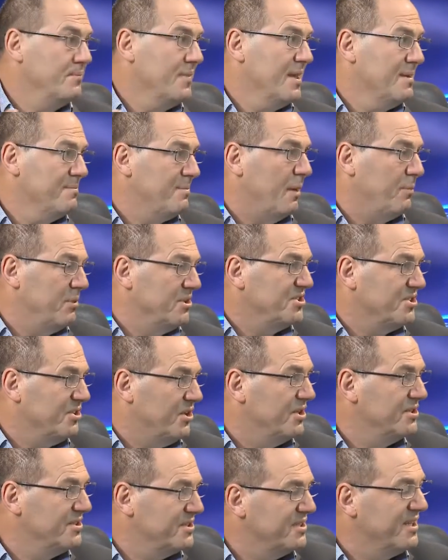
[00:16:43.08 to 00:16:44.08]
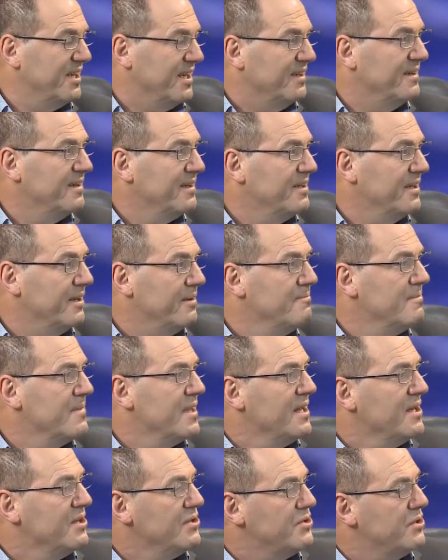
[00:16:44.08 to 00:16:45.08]
publicised. Yeah.
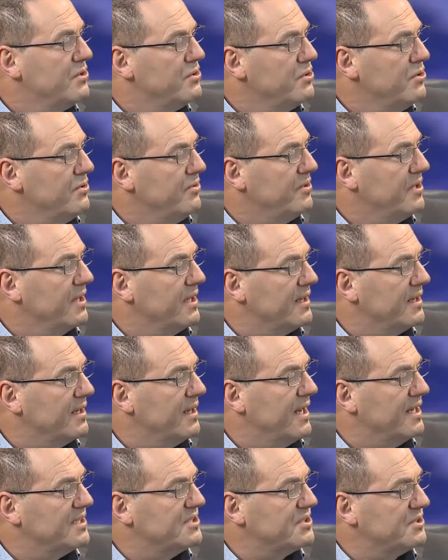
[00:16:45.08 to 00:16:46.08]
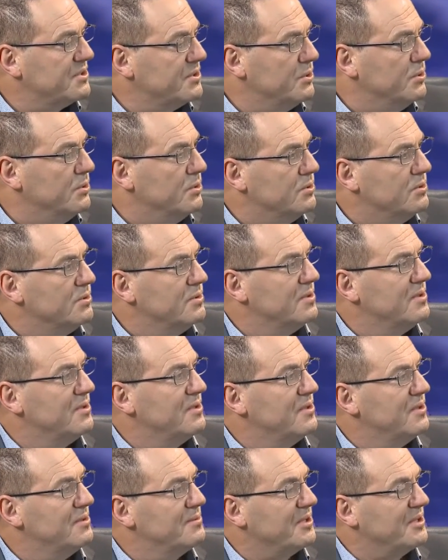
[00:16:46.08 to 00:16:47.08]
Do you think at school,
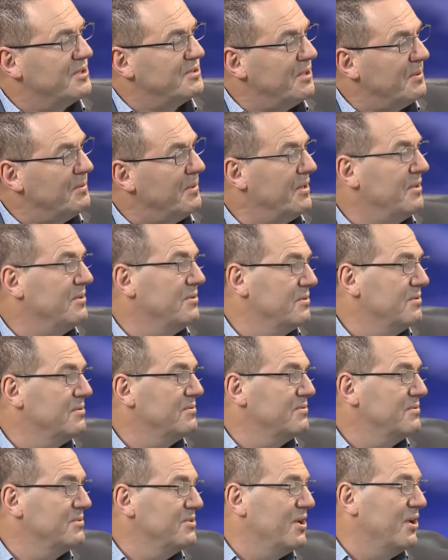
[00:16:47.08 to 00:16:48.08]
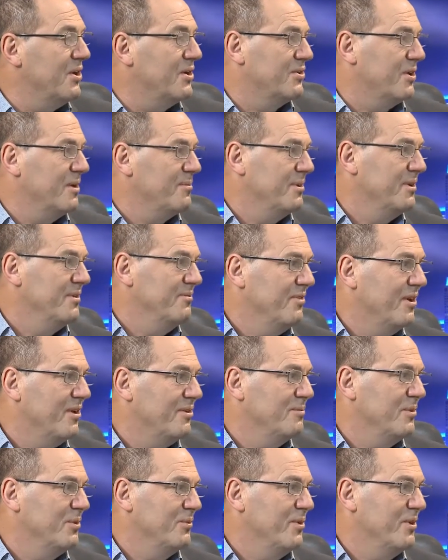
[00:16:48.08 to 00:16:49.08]
because I grew up in an
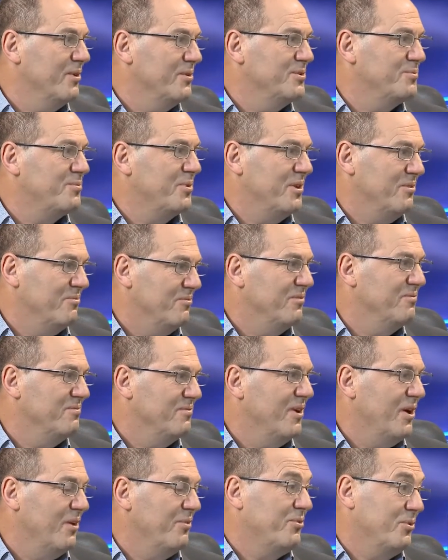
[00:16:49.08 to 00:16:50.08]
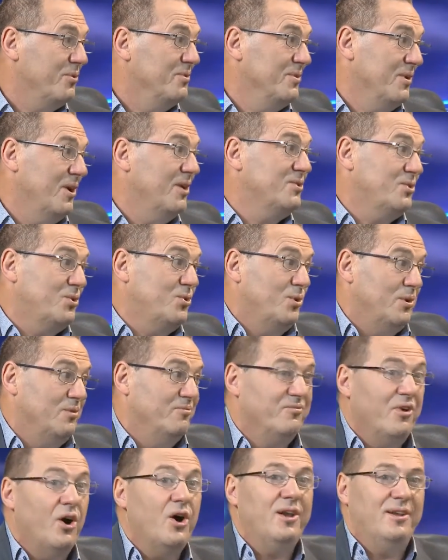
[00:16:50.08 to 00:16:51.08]
environment where it was pretty, I'd call it
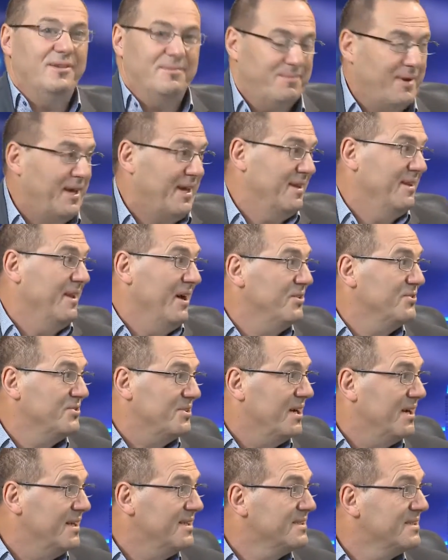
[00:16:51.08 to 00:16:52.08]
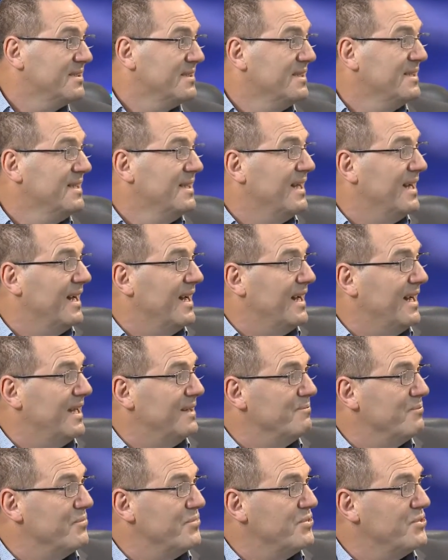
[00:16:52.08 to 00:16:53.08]
violent back in those days.
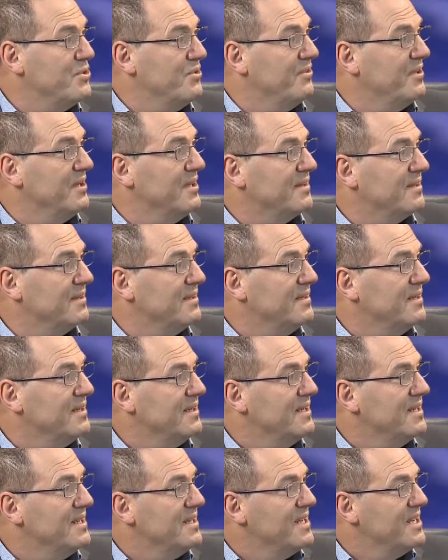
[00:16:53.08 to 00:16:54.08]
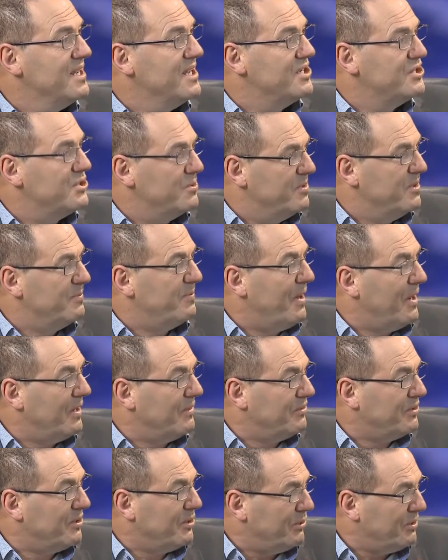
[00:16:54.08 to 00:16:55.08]
Do you think that it should be part
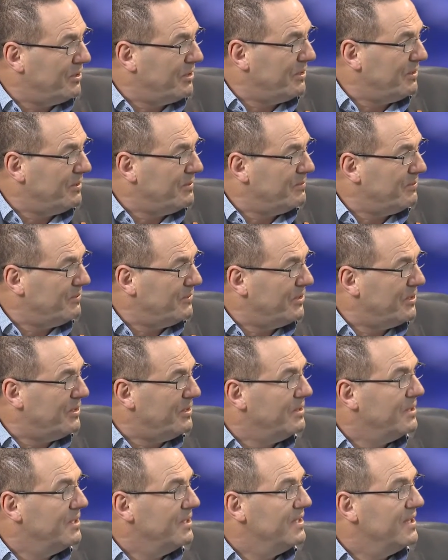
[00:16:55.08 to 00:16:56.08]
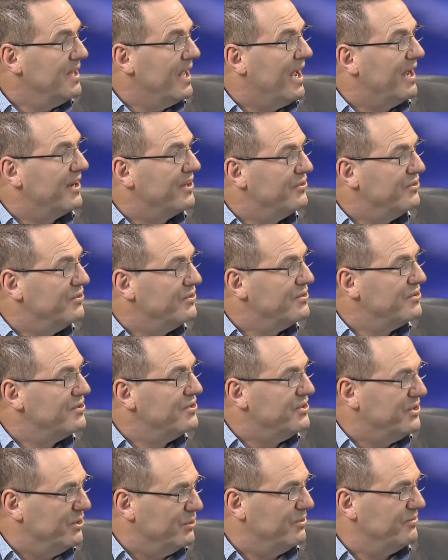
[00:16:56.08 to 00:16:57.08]
of the curriculum that how to
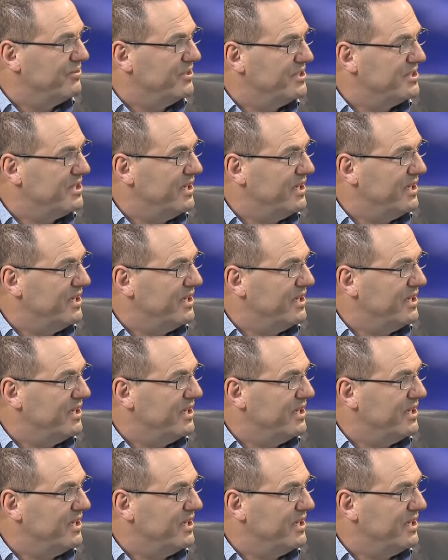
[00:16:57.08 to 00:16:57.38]
deal with each